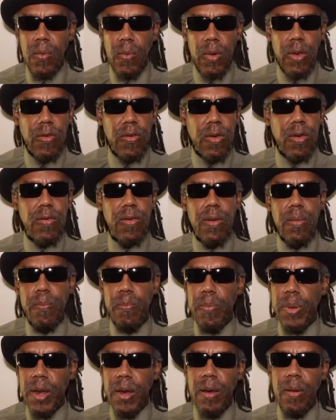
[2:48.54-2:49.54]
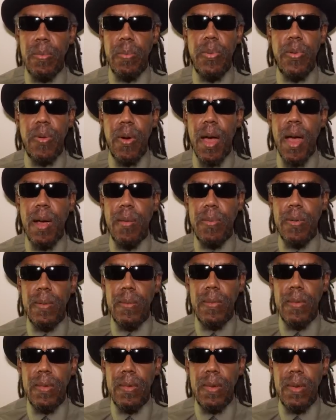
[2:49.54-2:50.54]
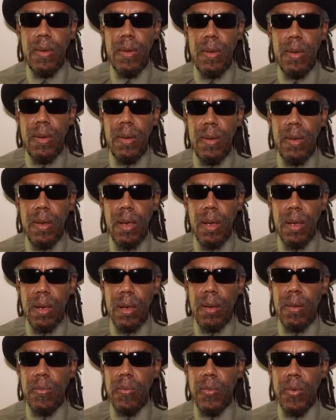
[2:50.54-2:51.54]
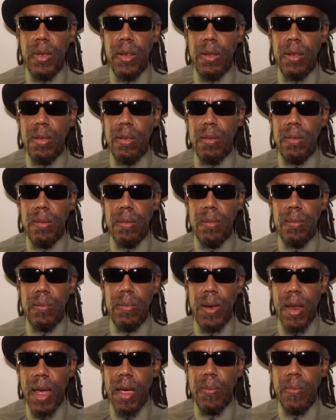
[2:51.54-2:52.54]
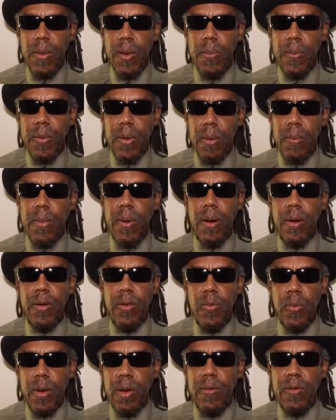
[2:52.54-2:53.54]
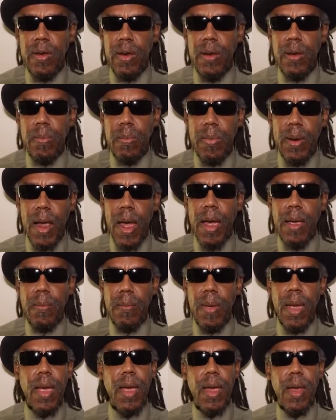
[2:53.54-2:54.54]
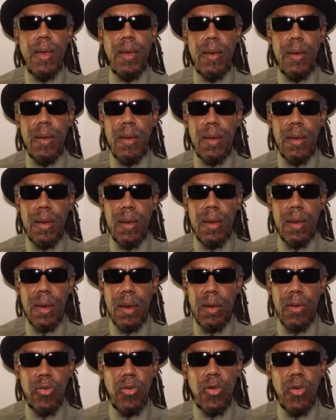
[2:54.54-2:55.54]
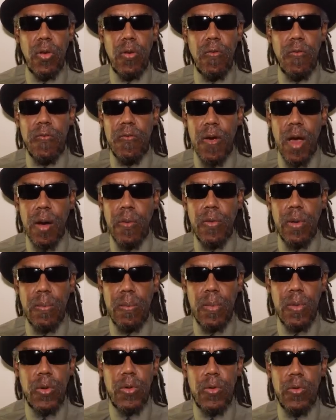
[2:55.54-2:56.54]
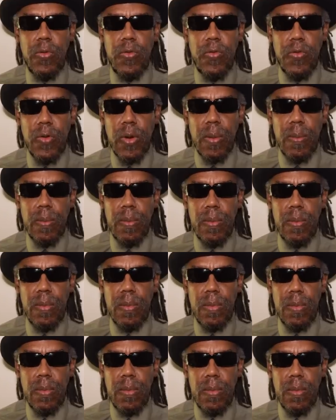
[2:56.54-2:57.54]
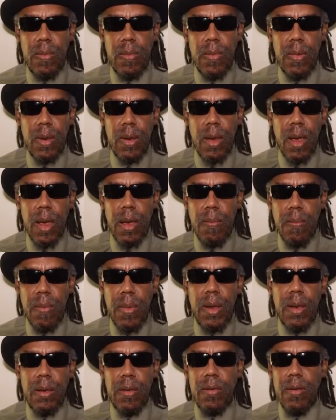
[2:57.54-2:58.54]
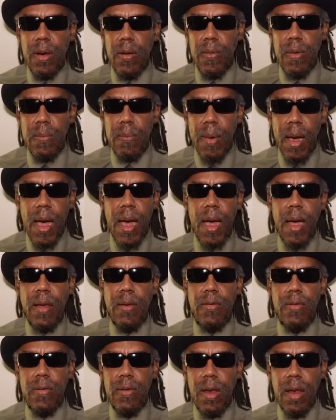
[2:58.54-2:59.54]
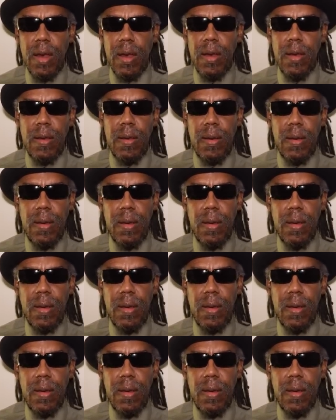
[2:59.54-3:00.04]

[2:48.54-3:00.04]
which is a bigger problem uh, with black people in America, especially the black man. He is so far removed from a military mind state